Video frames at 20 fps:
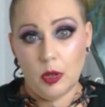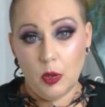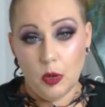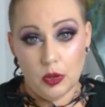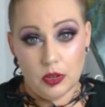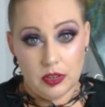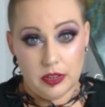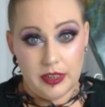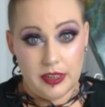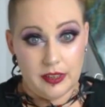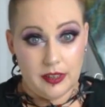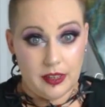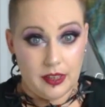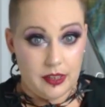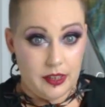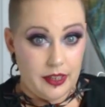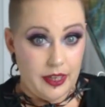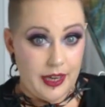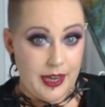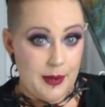totally
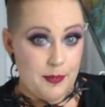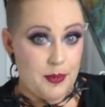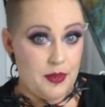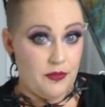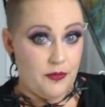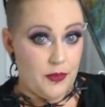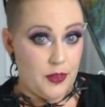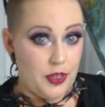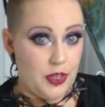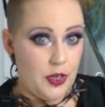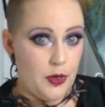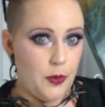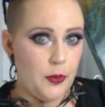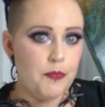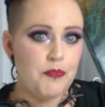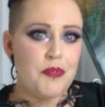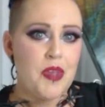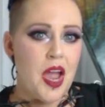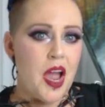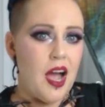not going to happen for you,
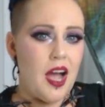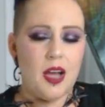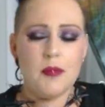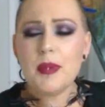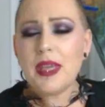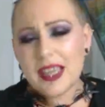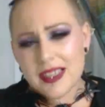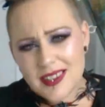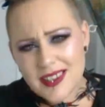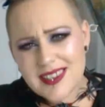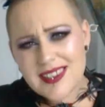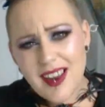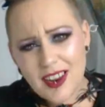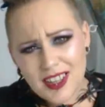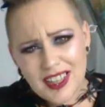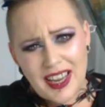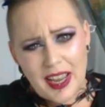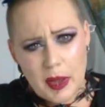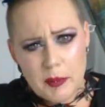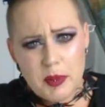because it's
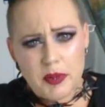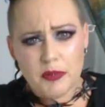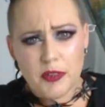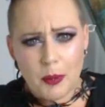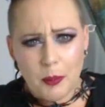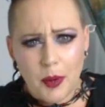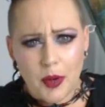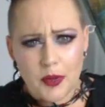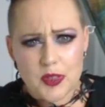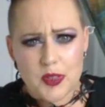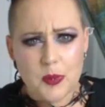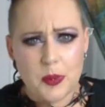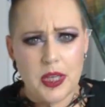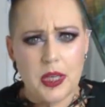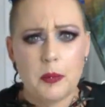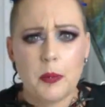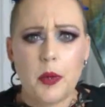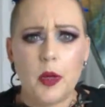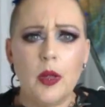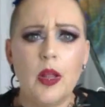not going to happen for most
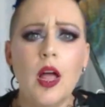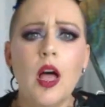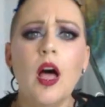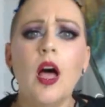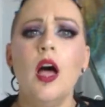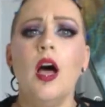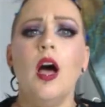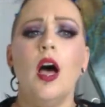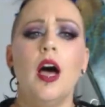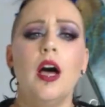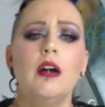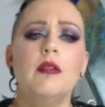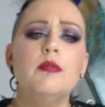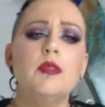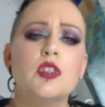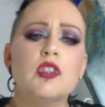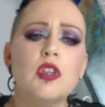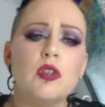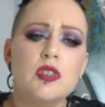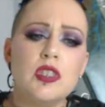people.
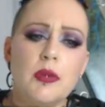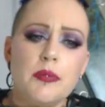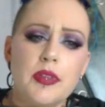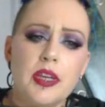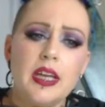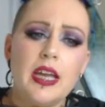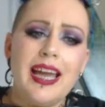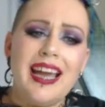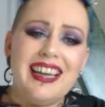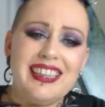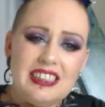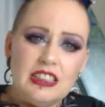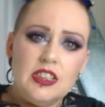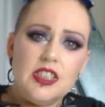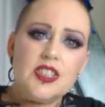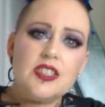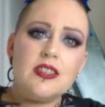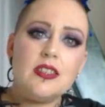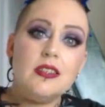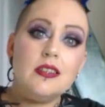So something
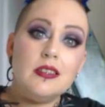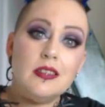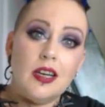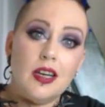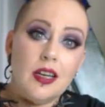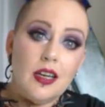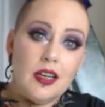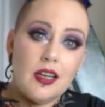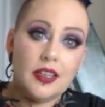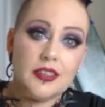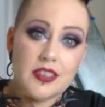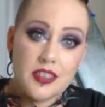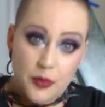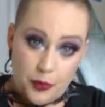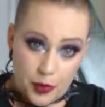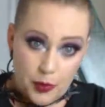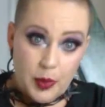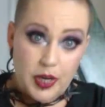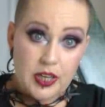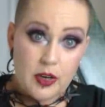else, a
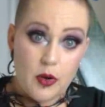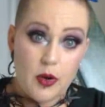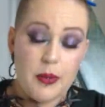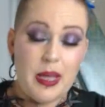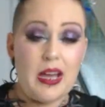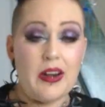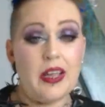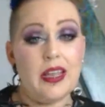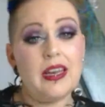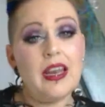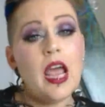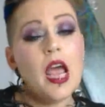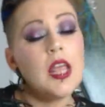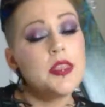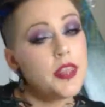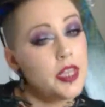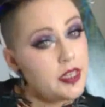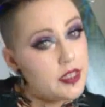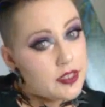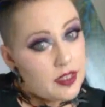different way to go about it
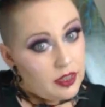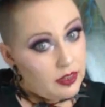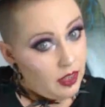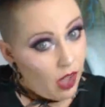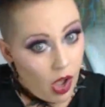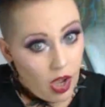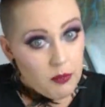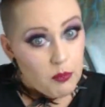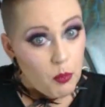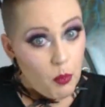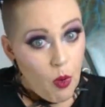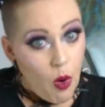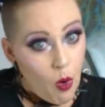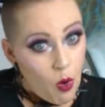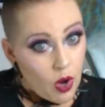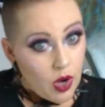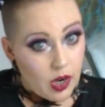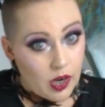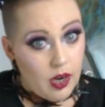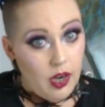that is a lot
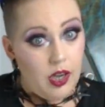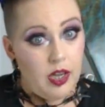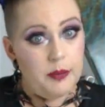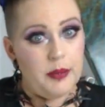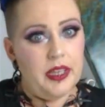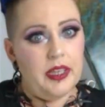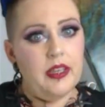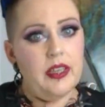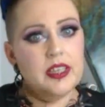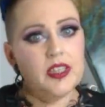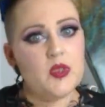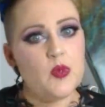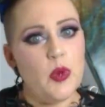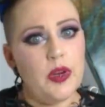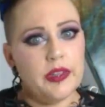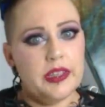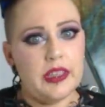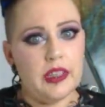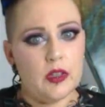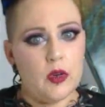more common is
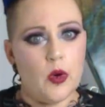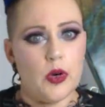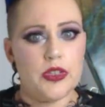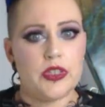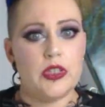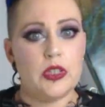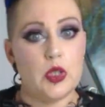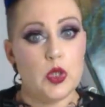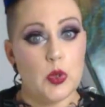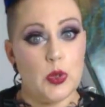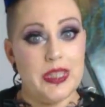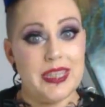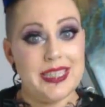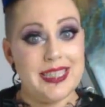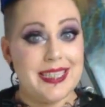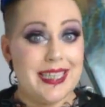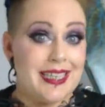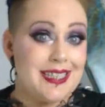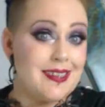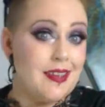wearing a corset during
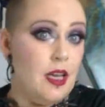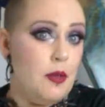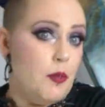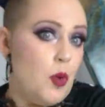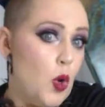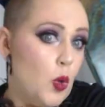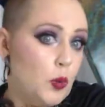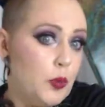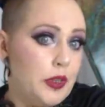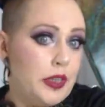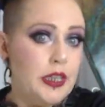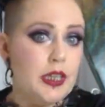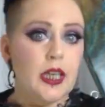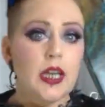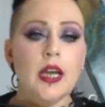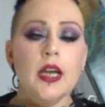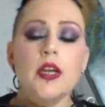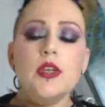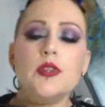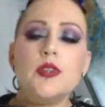the daytime only.
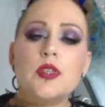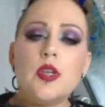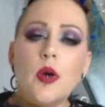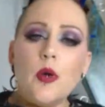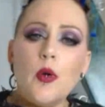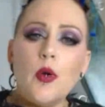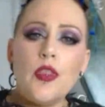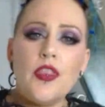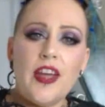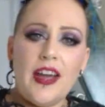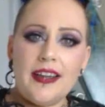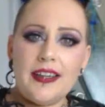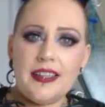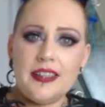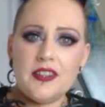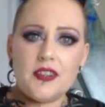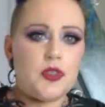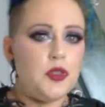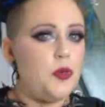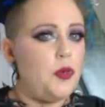So that
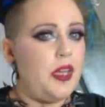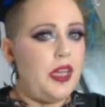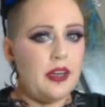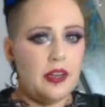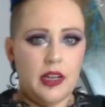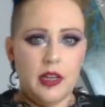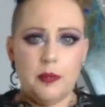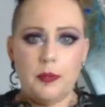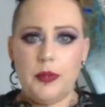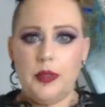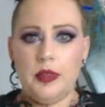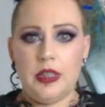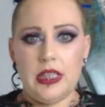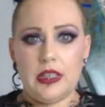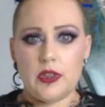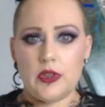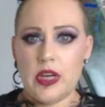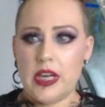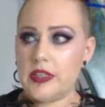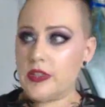is, you get up, you
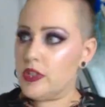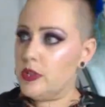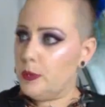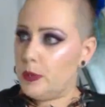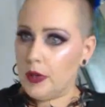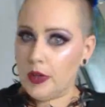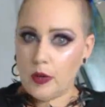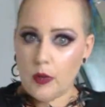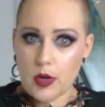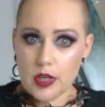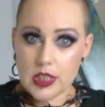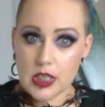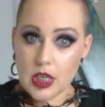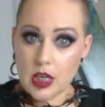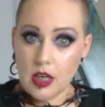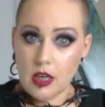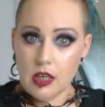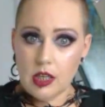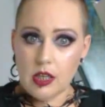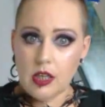get dressed, you put a
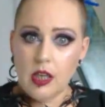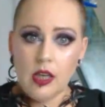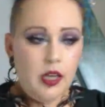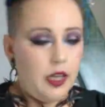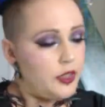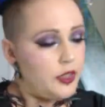corset on,